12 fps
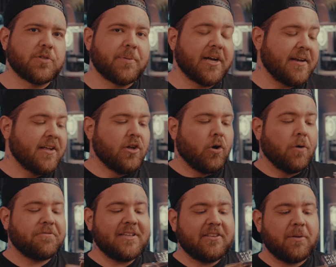but
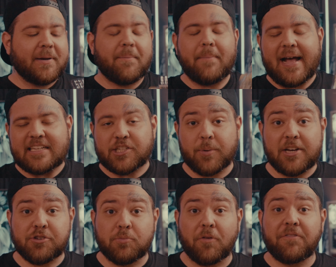hopefully a little bit of
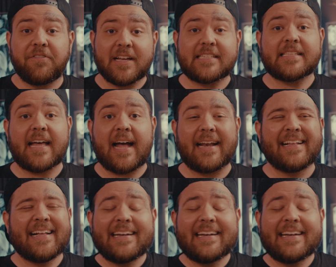maceration will fix that.